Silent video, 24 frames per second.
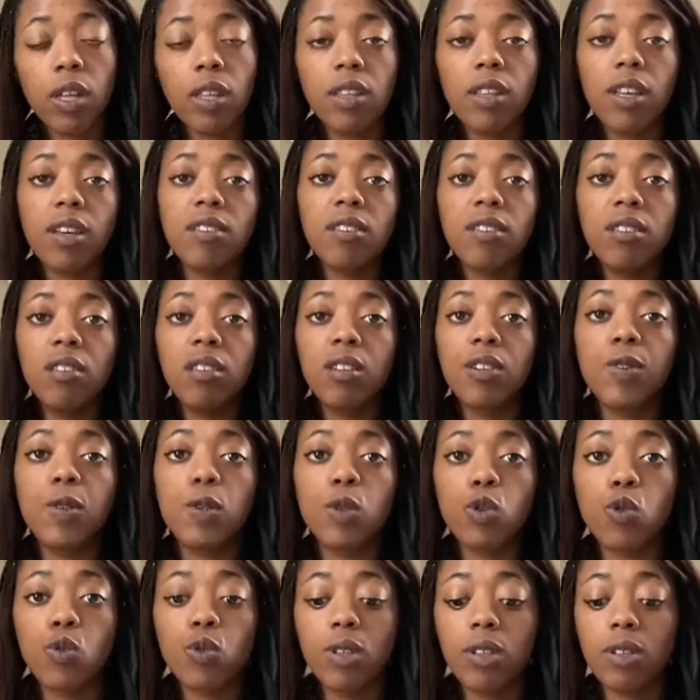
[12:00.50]
that's the difference
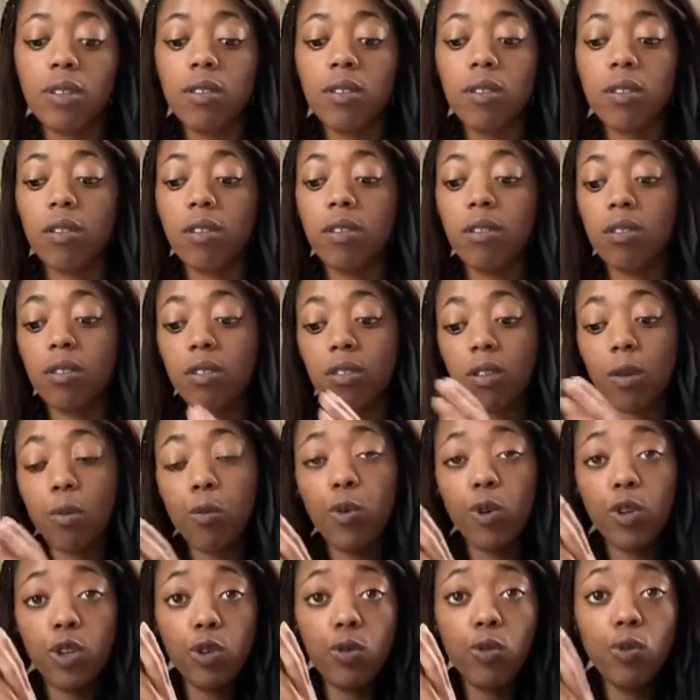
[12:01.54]
between
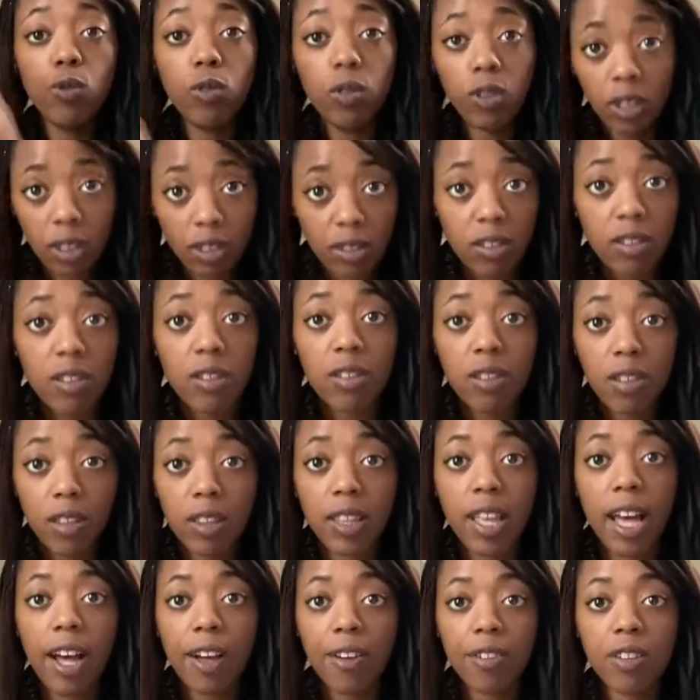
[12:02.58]
someone who needs the
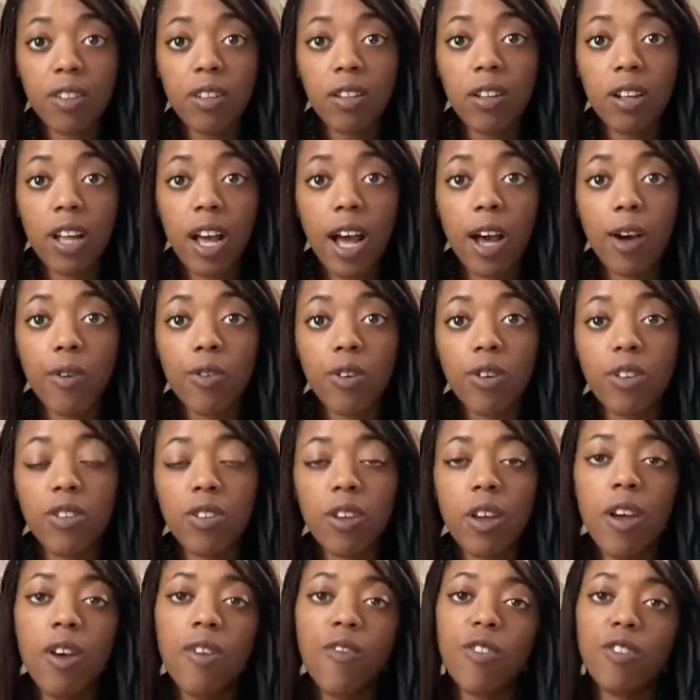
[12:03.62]
10,000 hours
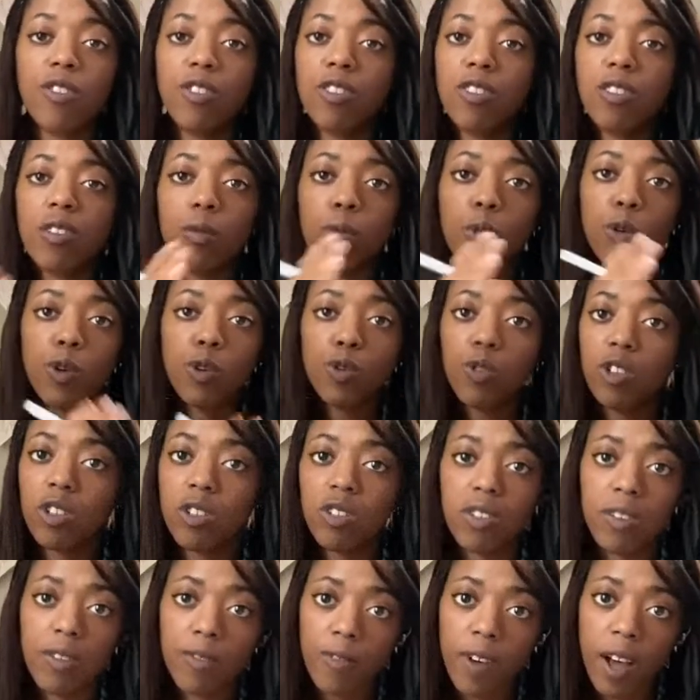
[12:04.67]
versus someone who just
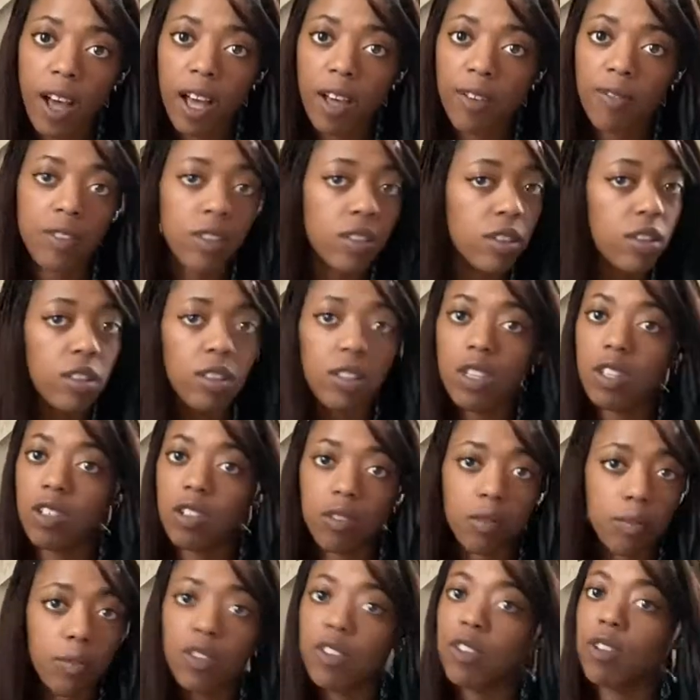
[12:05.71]
did 5 and they
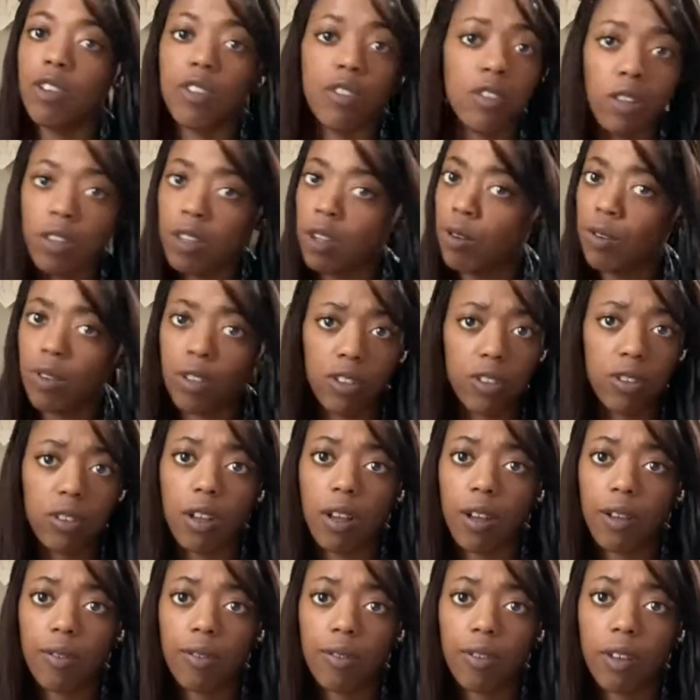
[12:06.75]
just mysteriously know this stuff.
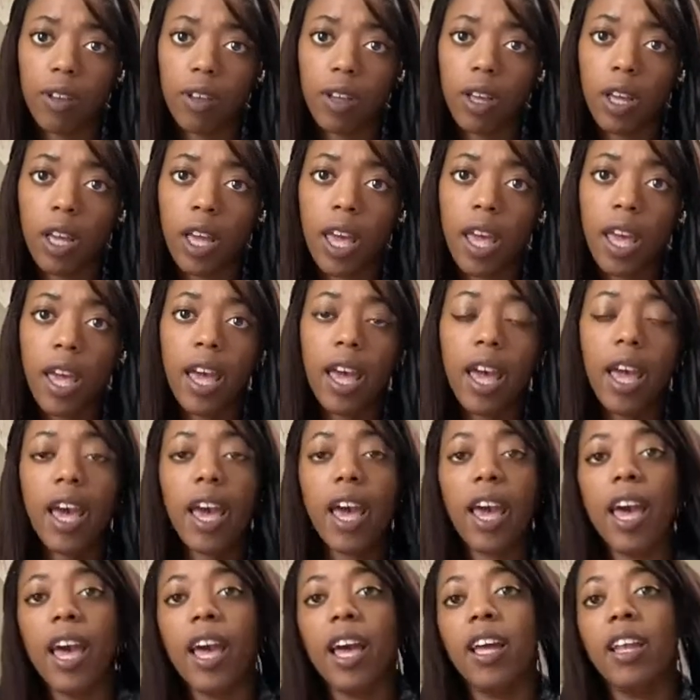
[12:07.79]

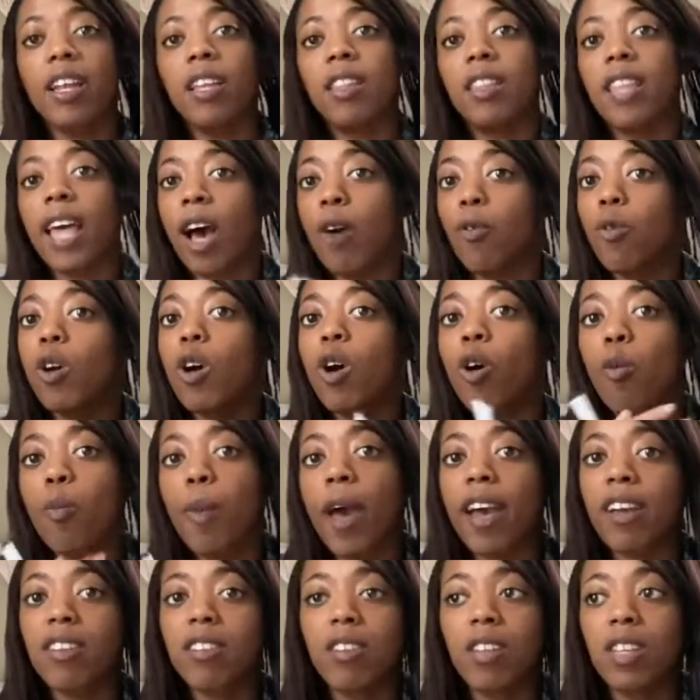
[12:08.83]
And that would go
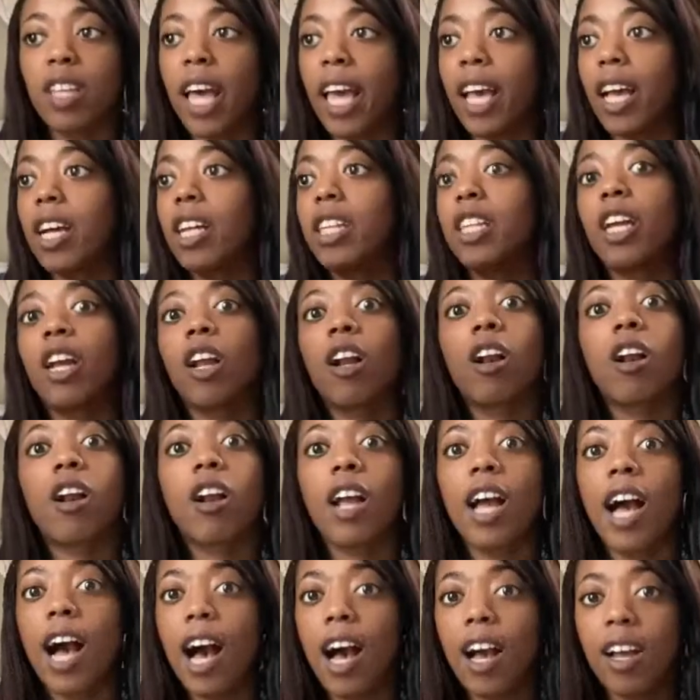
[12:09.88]
back to like clear
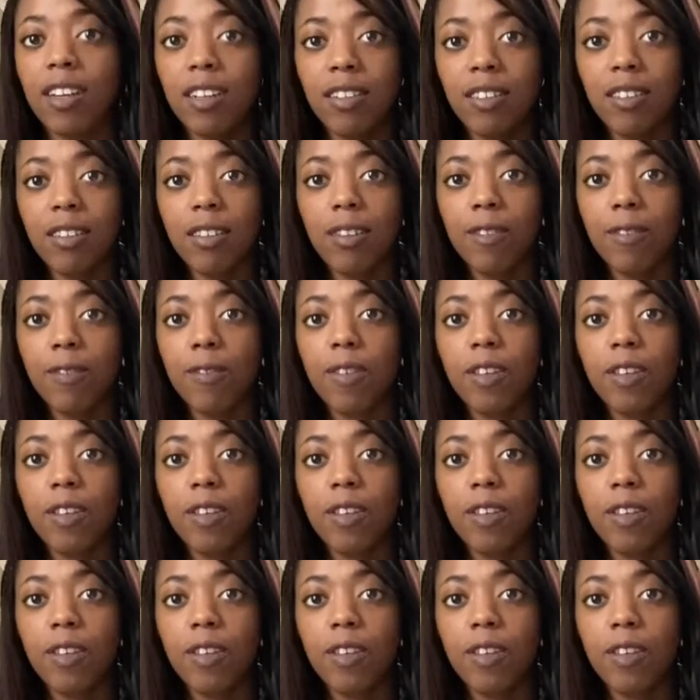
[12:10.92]
cognitive.